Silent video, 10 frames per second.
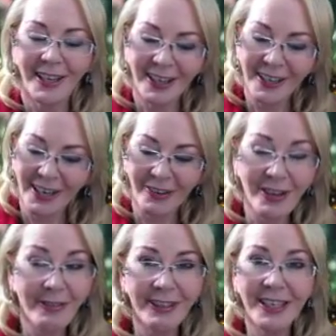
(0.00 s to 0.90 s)
an
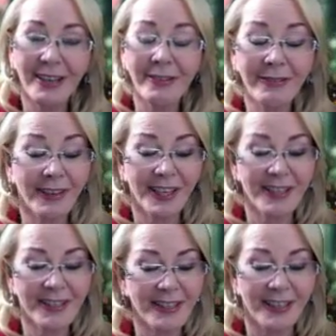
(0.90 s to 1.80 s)
area where love
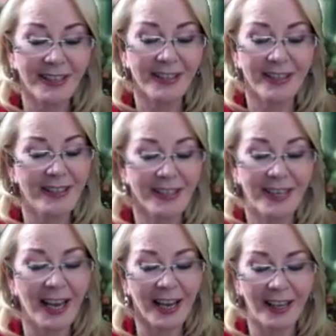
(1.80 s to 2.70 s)
affairs can
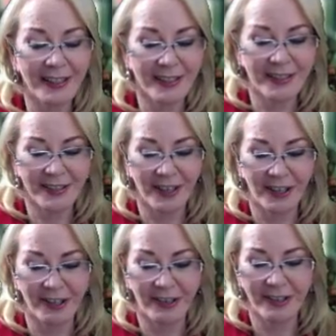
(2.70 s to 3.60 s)
start.
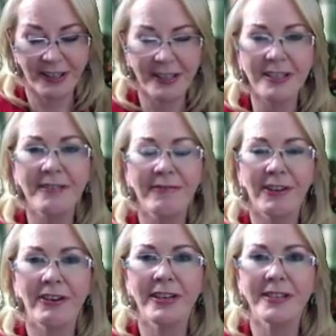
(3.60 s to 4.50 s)
So this is a
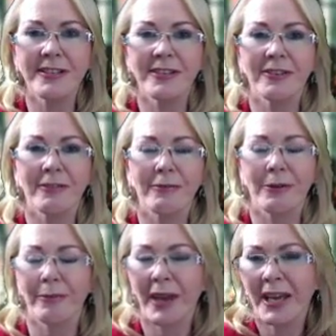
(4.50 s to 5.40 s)
very sort of
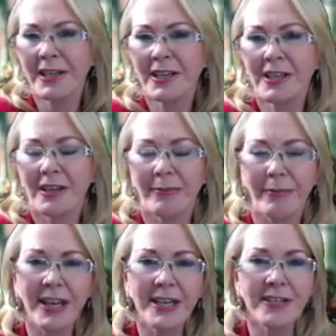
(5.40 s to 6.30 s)
romantic,
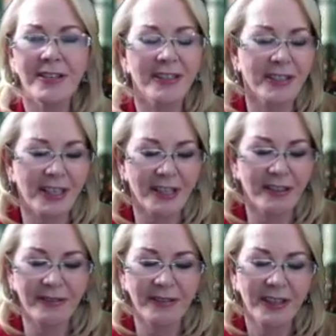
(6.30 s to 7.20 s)

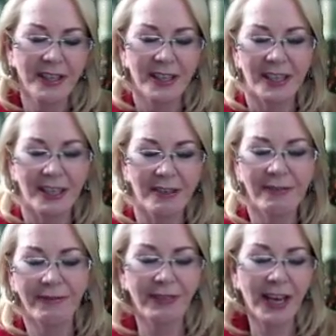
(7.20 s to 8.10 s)
imaginative,
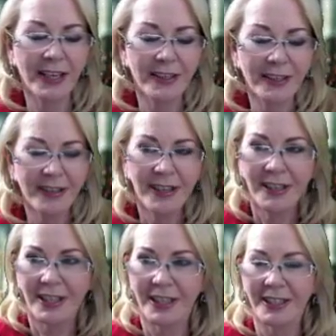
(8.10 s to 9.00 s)
fun,
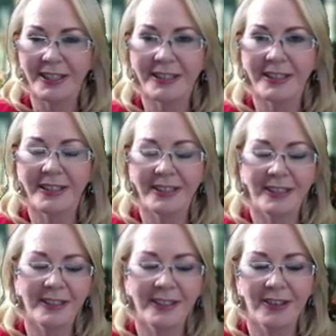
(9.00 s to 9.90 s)

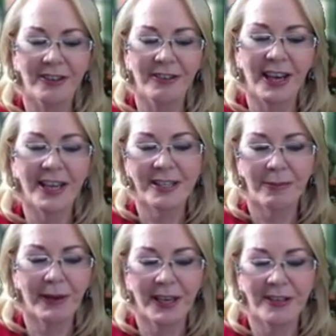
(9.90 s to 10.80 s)
you know,
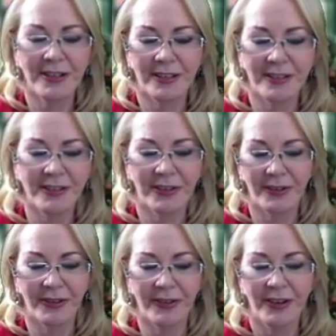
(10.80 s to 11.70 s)
aspect.
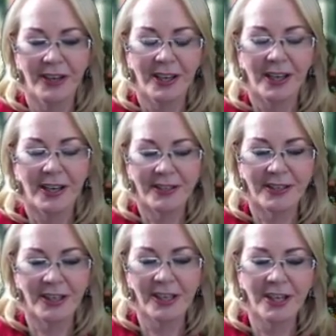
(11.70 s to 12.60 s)
So it's
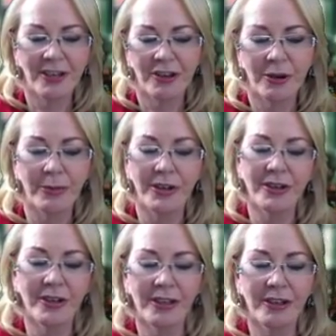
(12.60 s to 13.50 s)
certainly
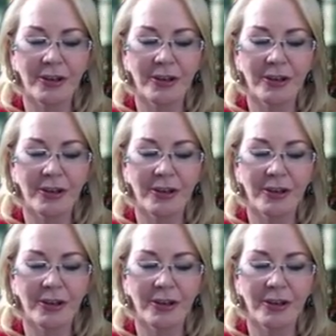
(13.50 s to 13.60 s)
a